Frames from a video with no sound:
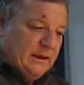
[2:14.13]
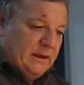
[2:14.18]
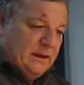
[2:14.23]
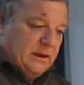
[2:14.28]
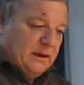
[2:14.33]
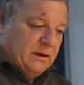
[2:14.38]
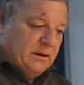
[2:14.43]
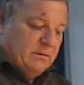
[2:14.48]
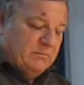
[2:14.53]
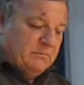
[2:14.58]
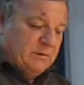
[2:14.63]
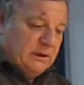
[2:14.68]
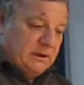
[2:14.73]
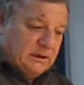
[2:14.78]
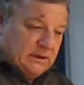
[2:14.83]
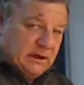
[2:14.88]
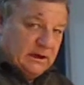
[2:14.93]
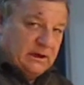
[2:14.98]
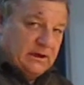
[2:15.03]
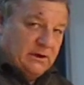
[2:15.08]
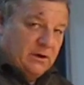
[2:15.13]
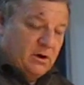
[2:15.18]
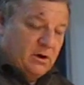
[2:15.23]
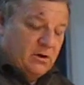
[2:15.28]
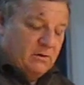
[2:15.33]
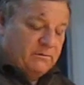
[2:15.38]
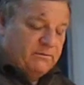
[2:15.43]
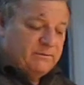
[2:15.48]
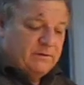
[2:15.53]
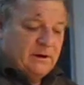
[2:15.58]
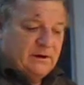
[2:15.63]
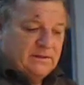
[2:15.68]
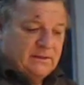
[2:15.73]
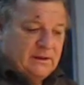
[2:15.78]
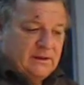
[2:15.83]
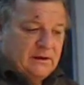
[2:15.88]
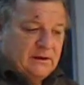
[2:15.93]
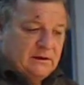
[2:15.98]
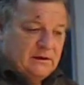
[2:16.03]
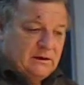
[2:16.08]
Um, he cut it off and
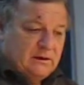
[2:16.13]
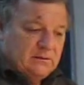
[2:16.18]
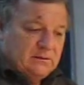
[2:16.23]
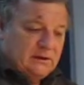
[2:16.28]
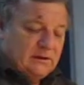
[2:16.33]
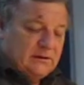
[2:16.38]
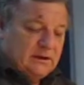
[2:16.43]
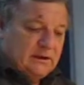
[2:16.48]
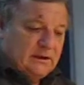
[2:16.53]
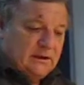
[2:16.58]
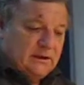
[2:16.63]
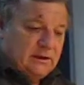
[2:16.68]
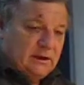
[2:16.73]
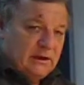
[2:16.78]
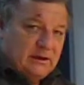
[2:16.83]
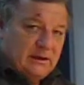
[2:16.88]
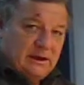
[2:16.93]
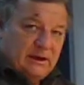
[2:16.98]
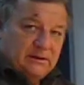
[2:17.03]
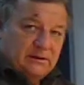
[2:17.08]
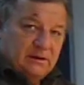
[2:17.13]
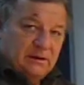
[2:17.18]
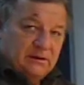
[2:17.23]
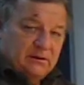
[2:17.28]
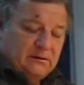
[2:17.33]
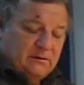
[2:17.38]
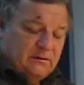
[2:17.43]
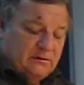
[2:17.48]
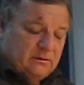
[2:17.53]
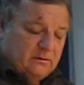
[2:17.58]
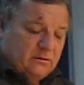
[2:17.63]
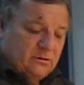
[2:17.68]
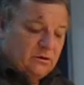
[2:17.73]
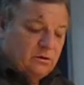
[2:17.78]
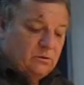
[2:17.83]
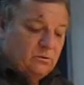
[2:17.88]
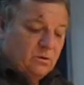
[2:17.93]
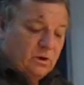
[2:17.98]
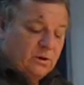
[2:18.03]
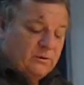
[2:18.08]
then he, and then he, he had the
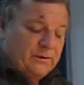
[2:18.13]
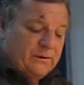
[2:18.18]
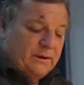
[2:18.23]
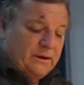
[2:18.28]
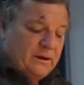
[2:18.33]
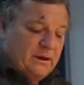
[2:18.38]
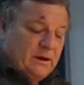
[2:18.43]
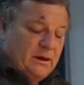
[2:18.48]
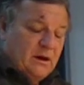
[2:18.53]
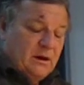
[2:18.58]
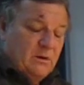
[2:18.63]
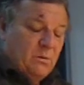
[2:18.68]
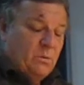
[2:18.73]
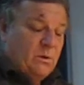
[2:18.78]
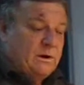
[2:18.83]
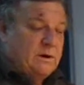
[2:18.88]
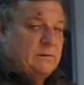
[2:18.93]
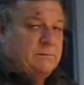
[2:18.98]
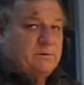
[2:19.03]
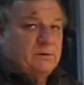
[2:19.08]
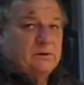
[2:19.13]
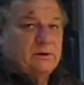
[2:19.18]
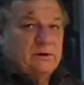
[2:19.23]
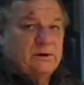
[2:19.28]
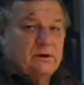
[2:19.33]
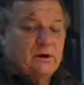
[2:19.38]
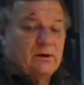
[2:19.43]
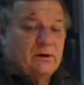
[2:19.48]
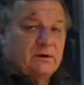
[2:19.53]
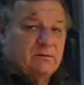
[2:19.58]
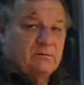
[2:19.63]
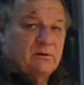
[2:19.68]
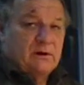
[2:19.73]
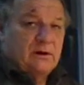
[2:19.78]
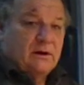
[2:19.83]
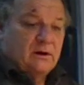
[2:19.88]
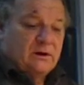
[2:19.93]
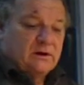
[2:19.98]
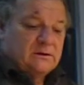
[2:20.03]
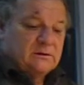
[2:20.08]
new one and when he put it on, he
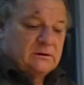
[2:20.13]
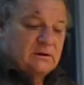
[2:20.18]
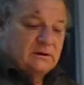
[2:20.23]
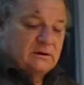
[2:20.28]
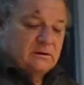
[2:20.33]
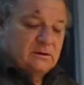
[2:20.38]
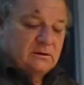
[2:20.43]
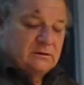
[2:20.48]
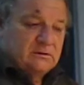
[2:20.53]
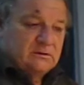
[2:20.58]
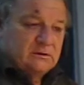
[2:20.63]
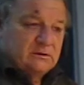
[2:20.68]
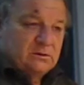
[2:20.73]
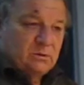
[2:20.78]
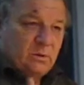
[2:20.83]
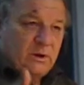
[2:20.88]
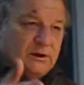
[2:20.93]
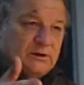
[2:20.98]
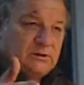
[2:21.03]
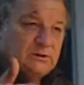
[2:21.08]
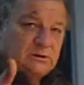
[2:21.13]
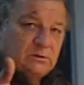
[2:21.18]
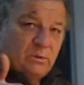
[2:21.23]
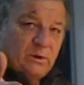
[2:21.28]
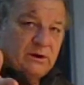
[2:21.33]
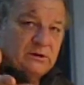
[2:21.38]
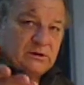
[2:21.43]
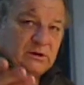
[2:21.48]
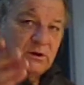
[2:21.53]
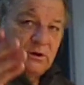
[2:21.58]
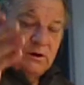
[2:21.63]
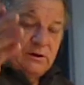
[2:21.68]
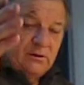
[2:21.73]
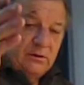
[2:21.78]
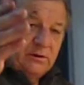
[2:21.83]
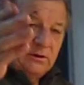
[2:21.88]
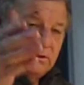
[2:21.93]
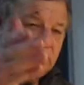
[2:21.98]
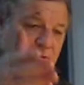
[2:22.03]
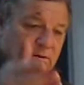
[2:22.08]
realised that there's a swage line
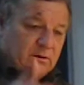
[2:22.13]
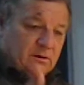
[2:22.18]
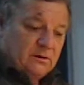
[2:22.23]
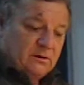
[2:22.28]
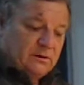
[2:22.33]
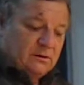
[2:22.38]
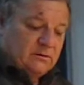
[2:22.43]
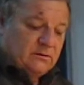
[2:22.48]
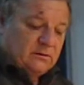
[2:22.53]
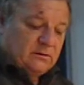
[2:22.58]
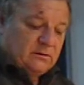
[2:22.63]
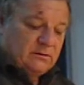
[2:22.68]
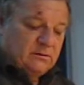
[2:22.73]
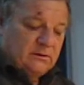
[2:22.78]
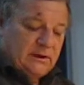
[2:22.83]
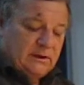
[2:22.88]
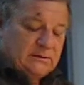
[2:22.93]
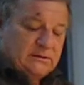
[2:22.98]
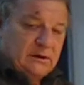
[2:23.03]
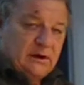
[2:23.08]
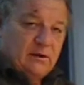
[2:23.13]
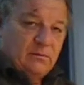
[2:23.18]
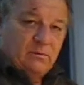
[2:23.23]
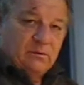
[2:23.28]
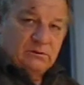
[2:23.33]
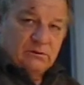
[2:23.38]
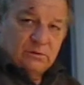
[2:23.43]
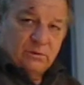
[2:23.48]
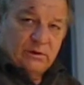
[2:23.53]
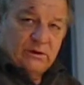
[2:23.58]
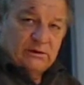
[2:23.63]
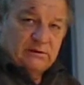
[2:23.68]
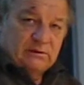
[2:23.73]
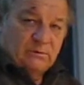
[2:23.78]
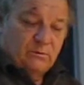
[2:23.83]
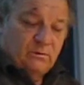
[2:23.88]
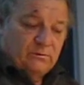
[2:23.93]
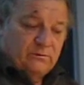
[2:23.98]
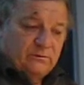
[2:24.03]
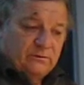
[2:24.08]
on, a, on, a, um, on XK120s
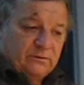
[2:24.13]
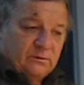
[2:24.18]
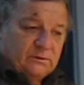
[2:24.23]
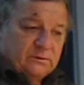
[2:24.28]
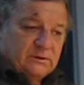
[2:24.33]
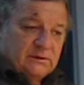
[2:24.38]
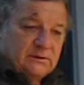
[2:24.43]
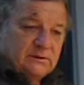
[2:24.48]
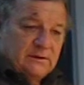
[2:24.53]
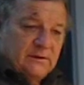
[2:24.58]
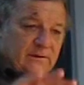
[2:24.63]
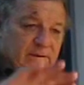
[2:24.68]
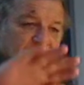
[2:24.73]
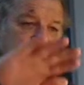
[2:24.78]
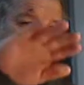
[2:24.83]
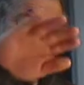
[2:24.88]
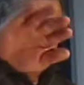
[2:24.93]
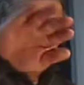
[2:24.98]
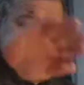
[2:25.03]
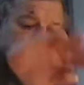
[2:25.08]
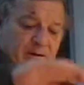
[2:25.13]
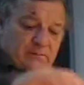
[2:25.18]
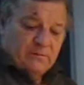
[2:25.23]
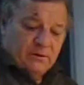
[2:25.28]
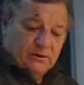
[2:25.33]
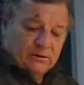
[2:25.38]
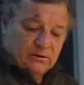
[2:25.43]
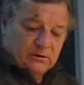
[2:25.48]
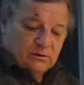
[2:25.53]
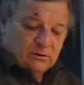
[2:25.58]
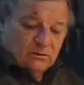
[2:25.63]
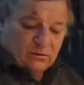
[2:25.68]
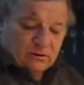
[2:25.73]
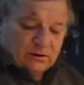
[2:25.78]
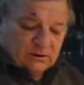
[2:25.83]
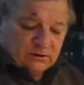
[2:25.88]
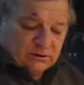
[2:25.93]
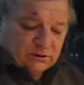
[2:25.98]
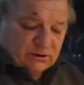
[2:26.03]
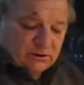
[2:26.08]
and 140s down by the door,
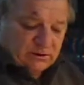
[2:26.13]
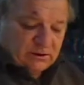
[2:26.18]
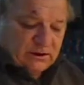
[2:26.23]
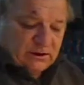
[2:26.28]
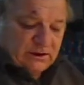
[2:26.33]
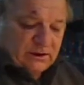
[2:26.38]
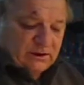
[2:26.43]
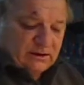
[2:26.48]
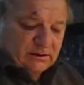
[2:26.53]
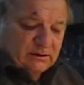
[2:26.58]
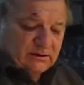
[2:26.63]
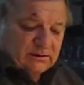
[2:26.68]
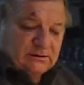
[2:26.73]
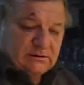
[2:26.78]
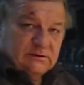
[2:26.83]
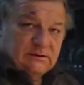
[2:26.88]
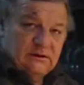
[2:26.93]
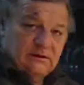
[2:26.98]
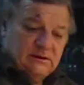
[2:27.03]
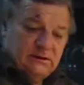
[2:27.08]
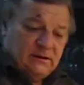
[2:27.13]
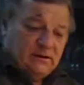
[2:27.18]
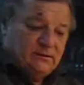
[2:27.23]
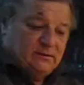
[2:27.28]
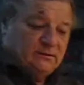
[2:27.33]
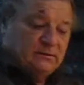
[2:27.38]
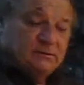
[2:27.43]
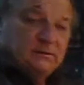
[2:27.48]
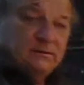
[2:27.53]
and I'll show you here. This is it now.